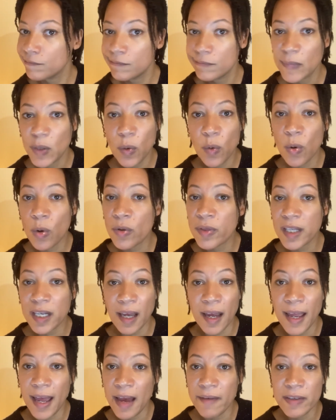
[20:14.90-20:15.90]
All that
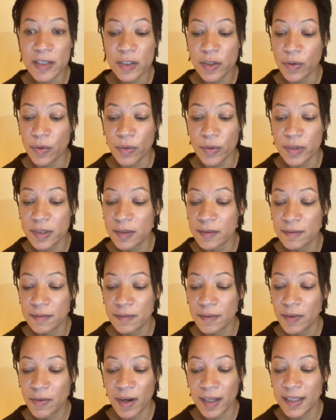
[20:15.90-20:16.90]
I have is yours,
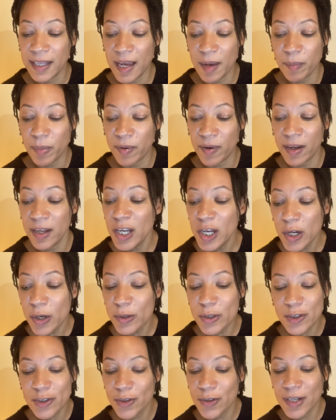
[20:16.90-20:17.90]
cried the emperor, who
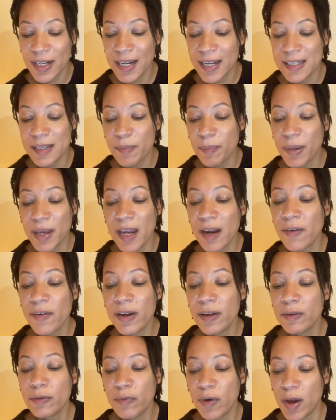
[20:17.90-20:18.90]
stood in his
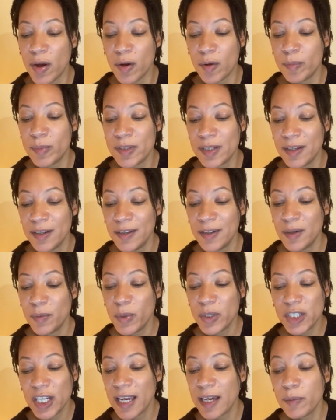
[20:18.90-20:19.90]
imperial robes
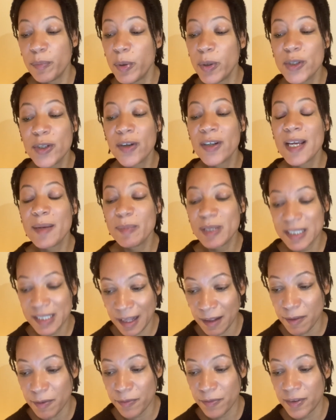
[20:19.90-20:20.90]
which he had put on
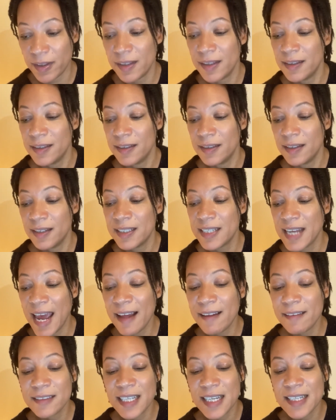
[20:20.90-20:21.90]
himself, and
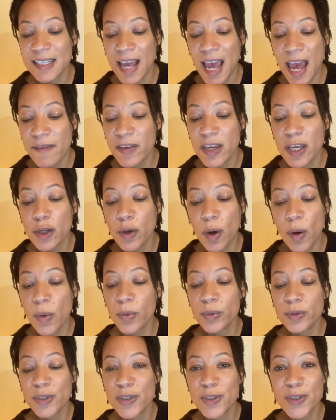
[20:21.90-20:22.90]
held his heavy
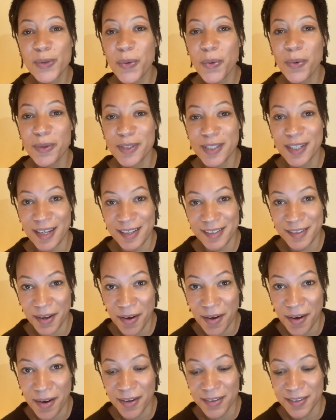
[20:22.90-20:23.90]
gold sword to his
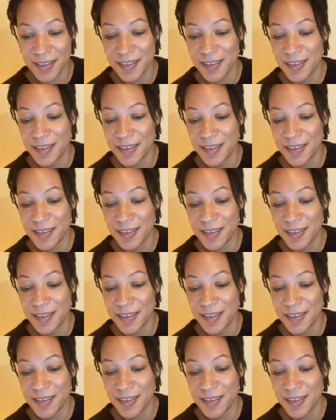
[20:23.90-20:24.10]
heart.